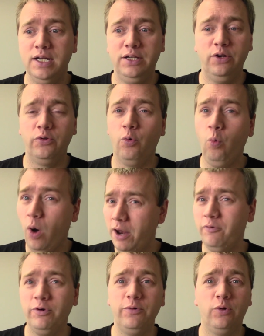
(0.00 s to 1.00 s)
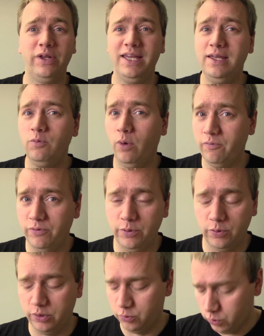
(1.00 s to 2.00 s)
the 1 reroll to hit, 1
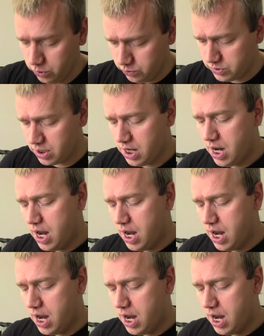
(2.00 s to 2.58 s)
reroll to wound.